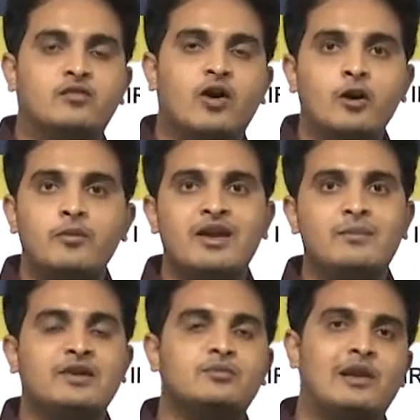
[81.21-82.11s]
What do you mean
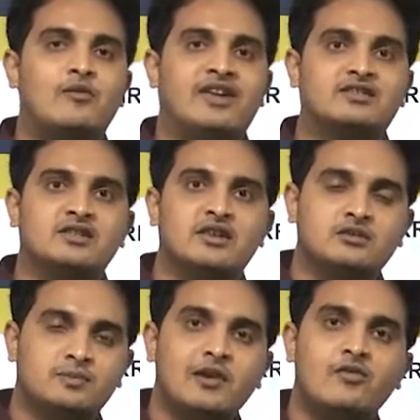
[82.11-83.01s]
by spillways?
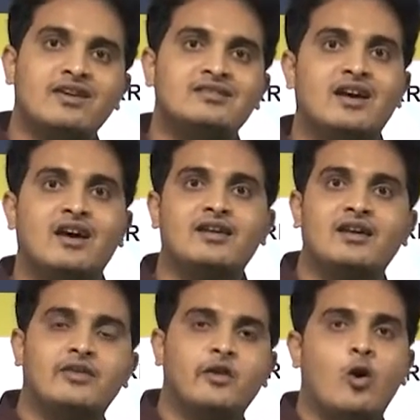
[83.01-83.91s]
Spillways are
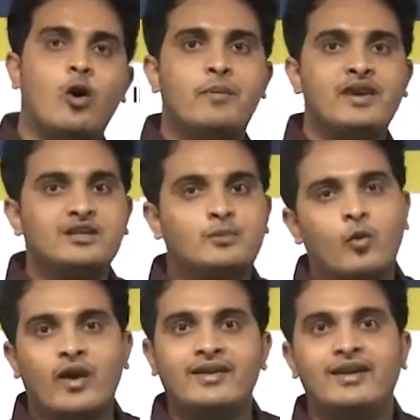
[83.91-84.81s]
the openings
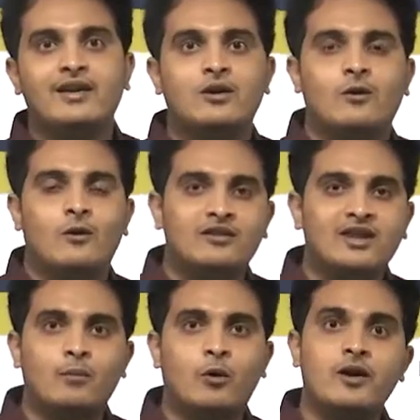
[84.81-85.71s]
provided on
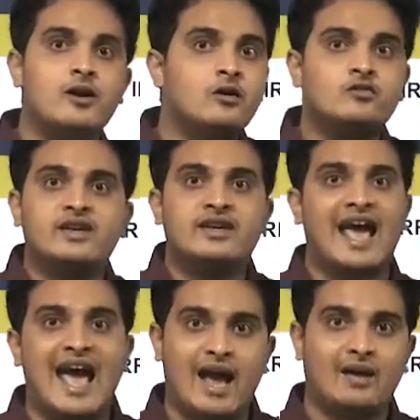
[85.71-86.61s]
the body of the
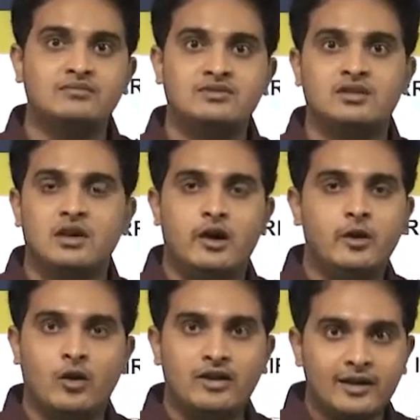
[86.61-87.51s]
dams in
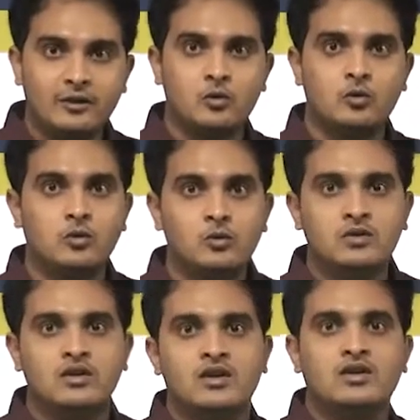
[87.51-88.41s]
order to
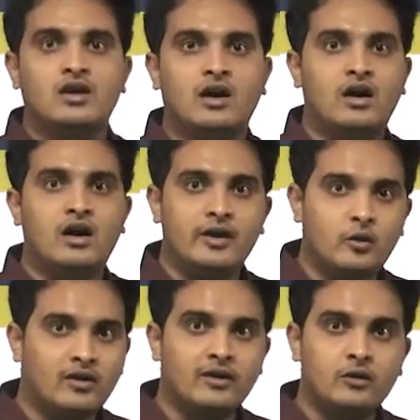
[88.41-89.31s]
uh, in
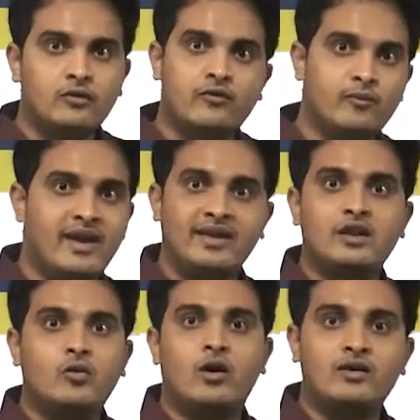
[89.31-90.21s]
order to make
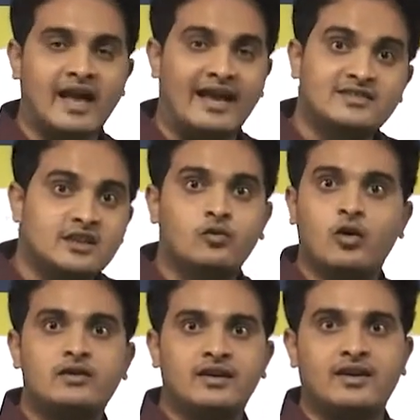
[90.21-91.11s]
the water, excess
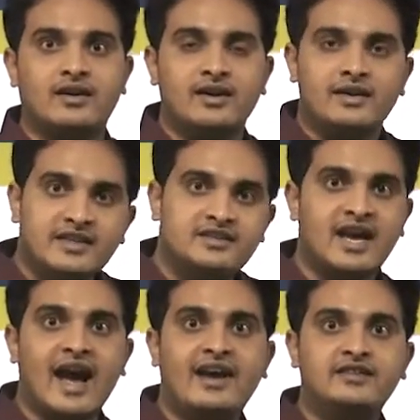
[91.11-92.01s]
water
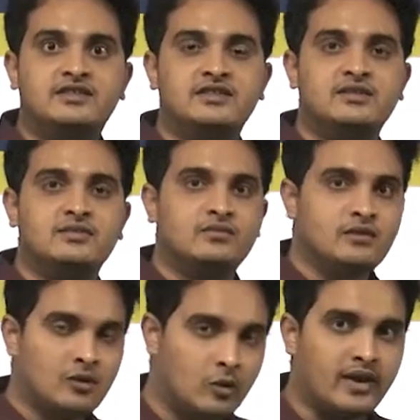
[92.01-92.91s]
discharge.
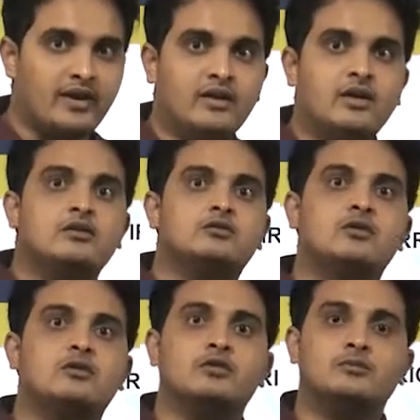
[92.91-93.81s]
Okay.
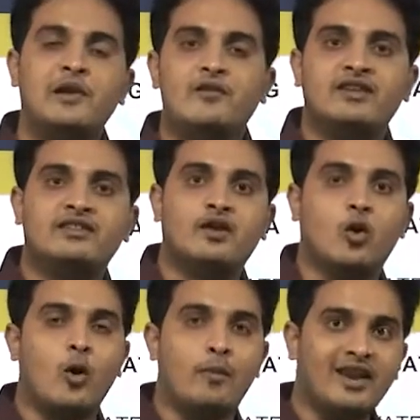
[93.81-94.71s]
So, spillways are the
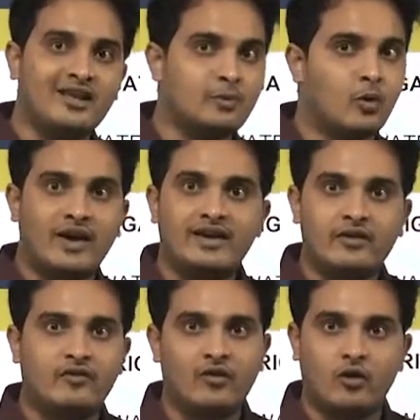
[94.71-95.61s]
openings
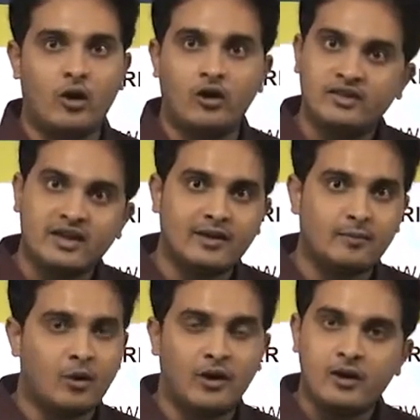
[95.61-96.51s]
provided on the
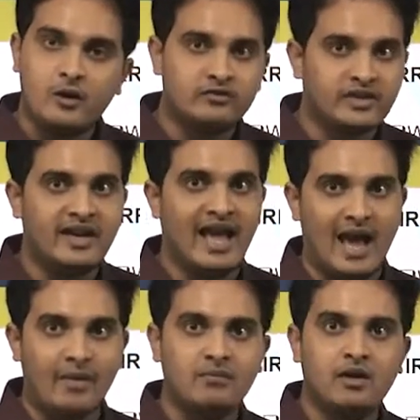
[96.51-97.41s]
body of the
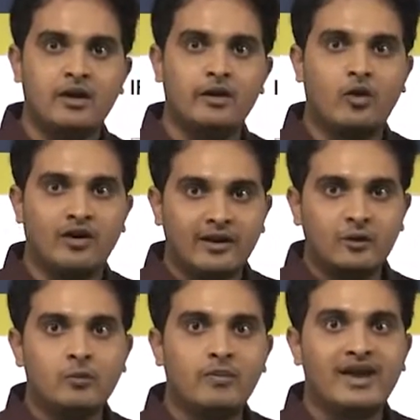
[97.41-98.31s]
dam in order
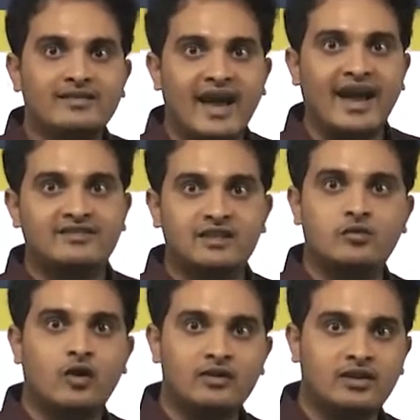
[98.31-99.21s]
to make the excess
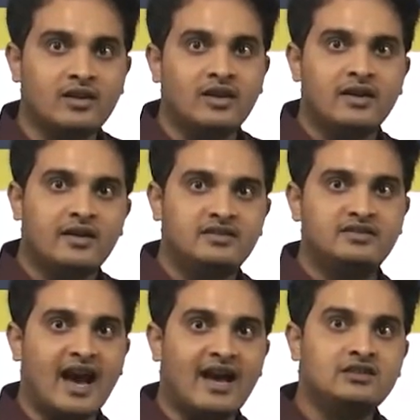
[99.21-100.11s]
water
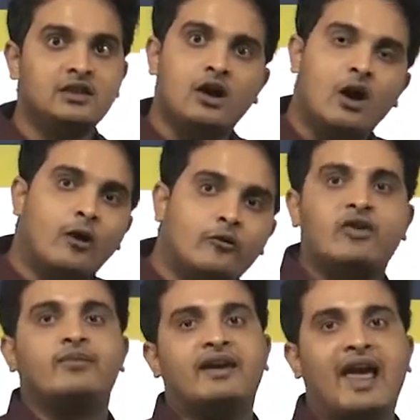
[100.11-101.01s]
discharge out
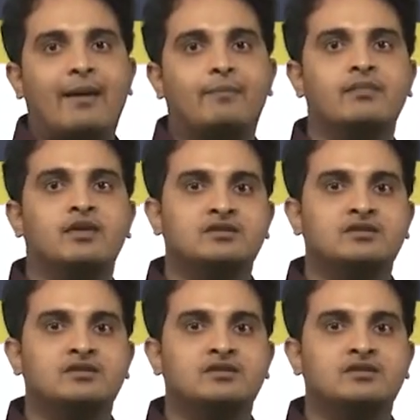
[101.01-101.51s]
from the dam.